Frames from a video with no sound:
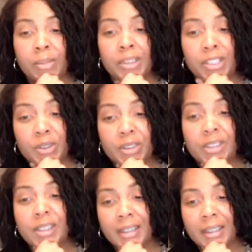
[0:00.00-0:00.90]
but the news
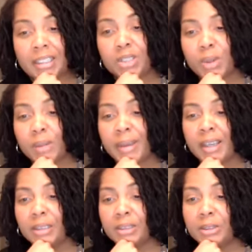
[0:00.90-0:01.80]
is in English. What
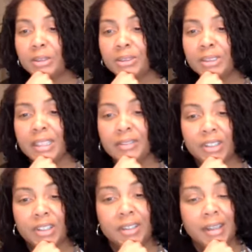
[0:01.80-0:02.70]
about elders whose native
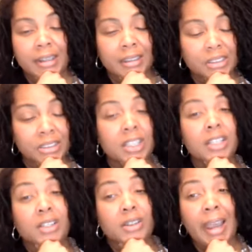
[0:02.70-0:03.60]
tongue is not English?
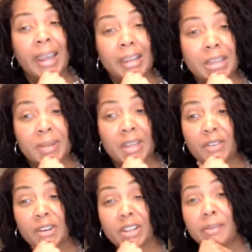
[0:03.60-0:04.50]
So I can speak
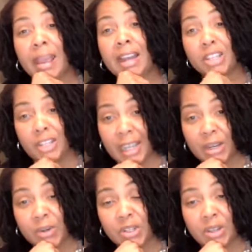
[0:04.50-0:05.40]
for the Spanish
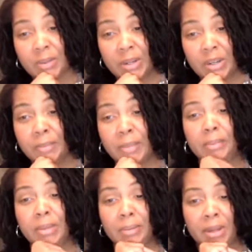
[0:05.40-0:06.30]
language community. My, my